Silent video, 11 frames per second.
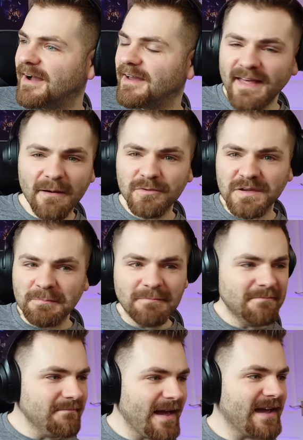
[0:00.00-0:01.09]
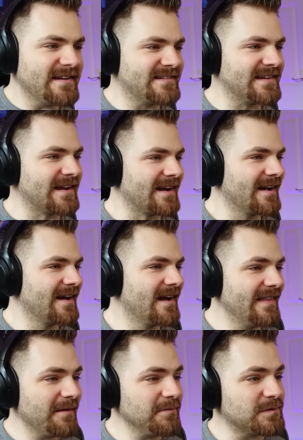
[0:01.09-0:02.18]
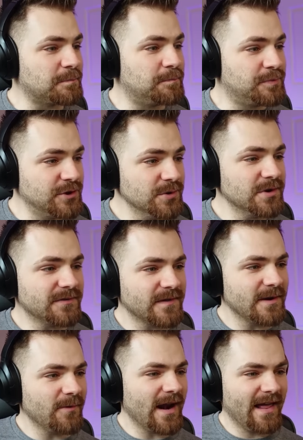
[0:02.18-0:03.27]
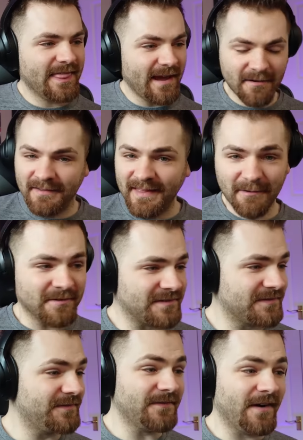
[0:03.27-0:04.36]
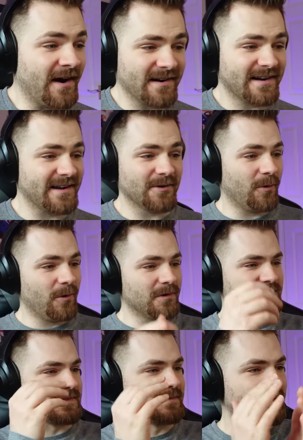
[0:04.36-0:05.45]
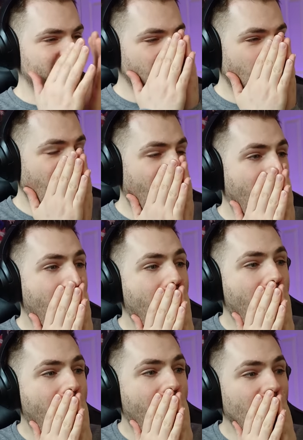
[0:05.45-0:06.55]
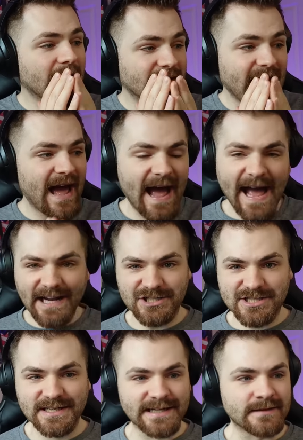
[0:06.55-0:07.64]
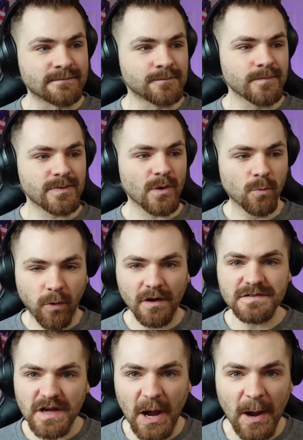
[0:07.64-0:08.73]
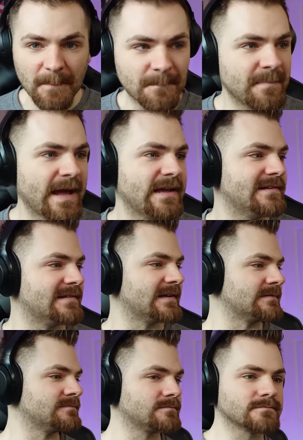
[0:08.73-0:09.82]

That was amazing! That was beautifully well. That was fucking awesome. Like, that actually was amazing.